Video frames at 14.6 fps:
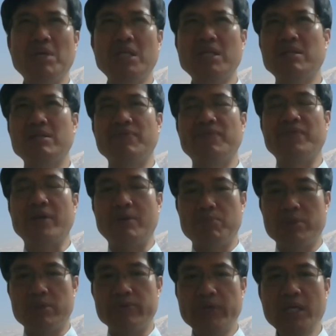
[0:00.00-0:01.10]
middle
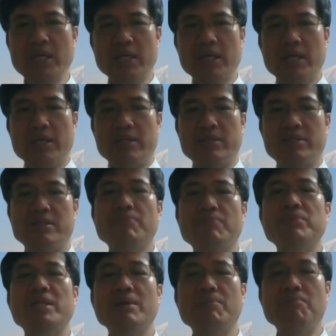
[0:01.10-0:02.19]
February, there's
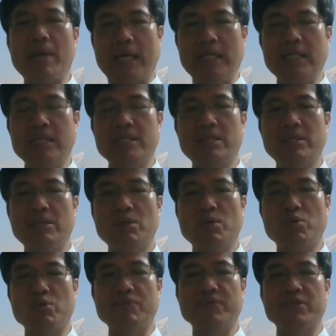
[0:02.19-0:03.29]
some debate
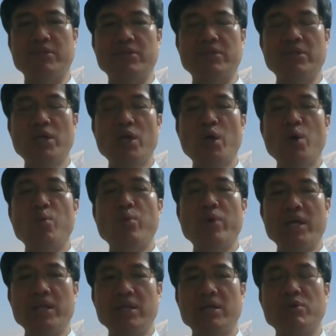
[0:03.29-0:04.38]
over
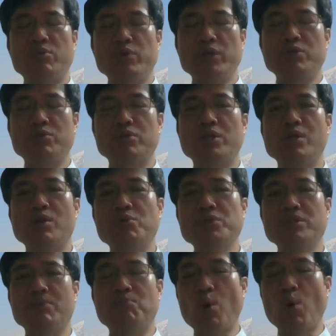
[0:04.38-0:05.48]
whether we should
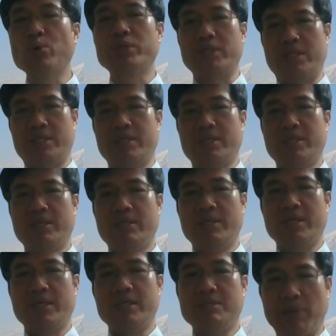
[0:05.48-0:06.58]
close the border,
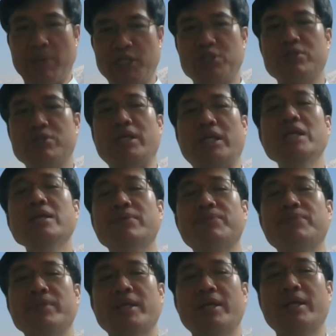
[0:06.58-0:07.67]
especially
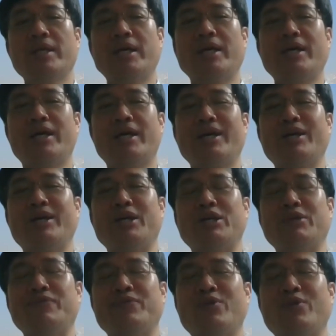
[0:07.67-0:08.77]

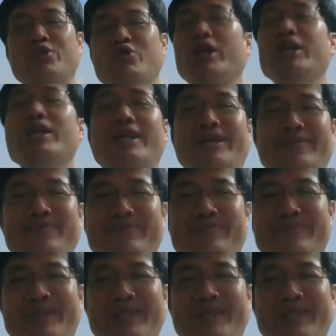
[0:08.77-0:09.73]
for China.